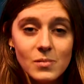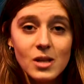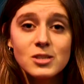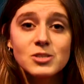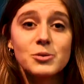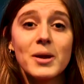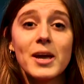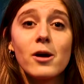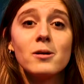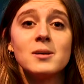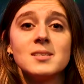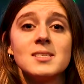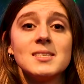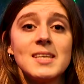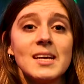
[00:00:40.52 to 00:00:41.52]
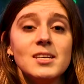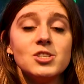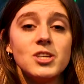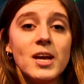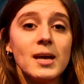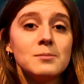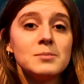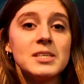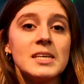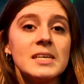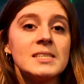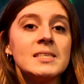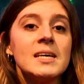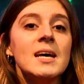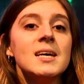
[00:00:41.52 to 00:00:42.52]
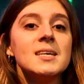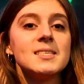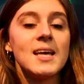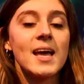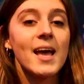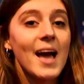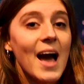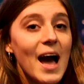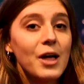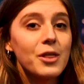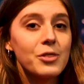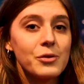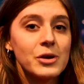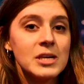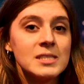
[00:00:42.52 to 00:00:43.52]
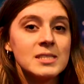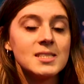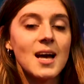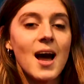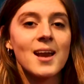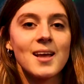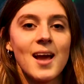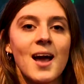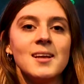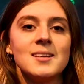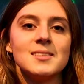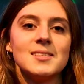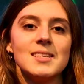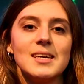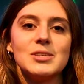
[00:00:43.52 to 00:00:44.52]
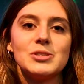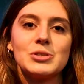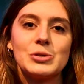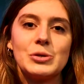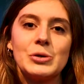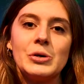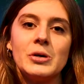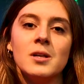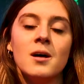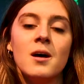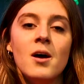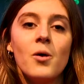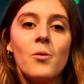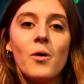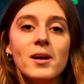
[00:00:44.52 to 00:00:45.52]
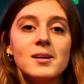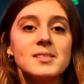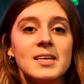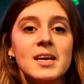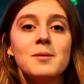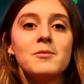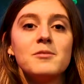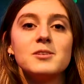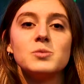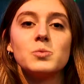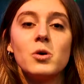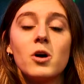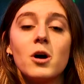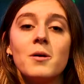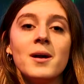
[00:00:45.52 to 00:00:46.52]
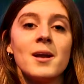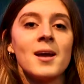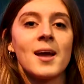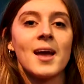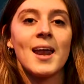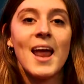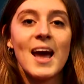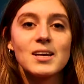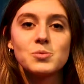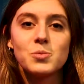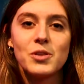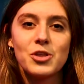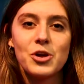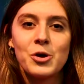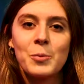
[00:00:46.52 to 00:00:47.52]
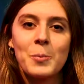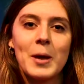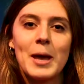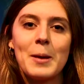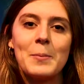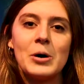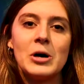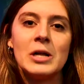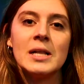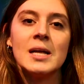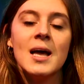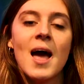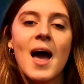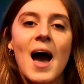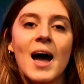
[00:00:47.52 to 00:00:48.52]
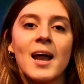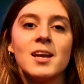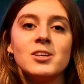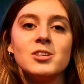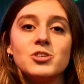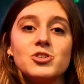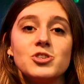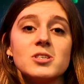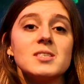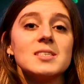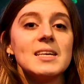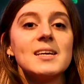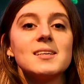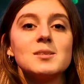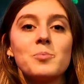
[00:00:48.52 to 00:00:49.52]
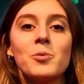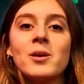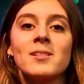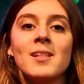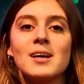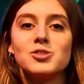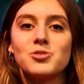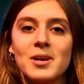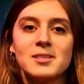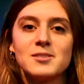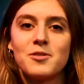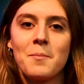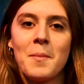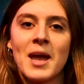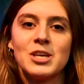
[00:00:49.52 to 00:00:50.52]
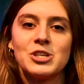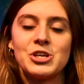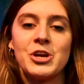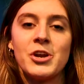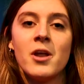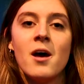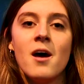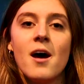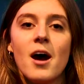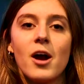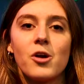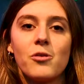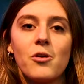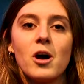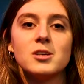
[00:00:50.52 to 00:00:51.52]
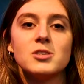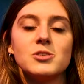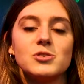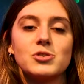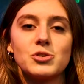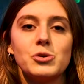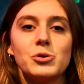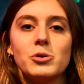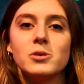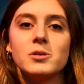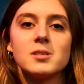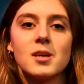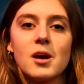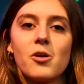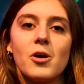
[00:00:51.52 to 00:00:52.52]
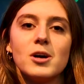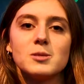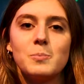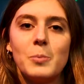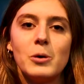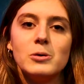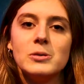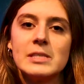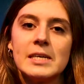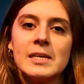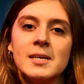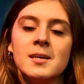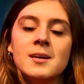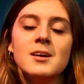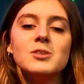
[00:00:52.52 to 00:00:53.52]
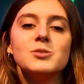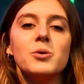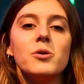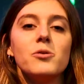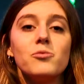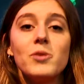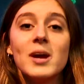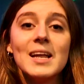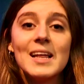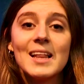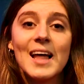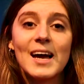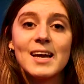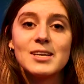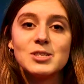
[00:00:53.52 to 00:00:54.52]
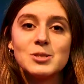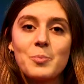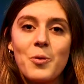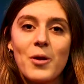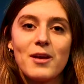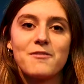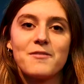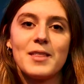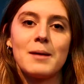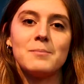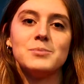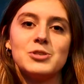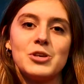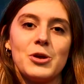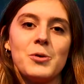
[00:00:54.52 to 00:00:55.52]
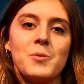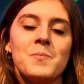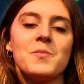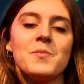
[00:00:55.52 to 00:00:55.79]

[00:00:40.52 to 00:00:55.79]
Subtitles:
So we go into St. James's, St. Catherine's and Canonslade School, where a team of us will go in and connect with young people and just seek to bring that transformation across schools, across Bolton. So we would really like you to pray for them too.